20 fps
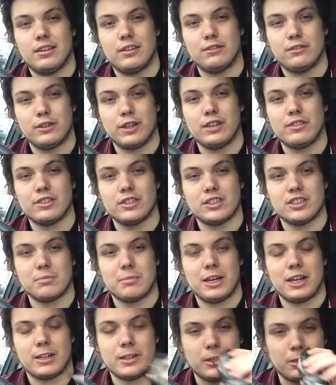flavoured
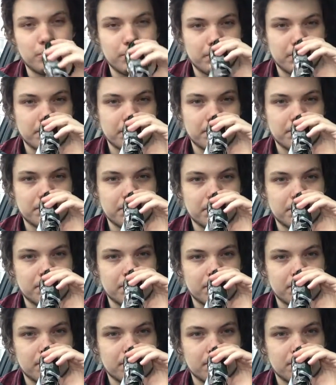tobacco.
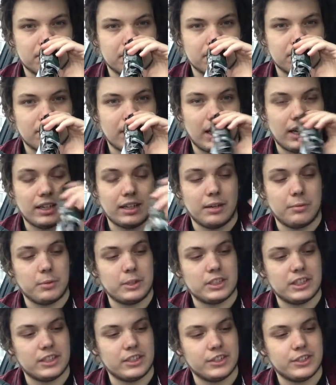And let me
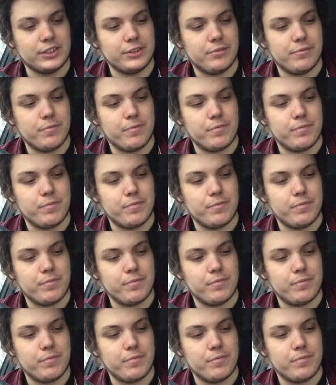tell you,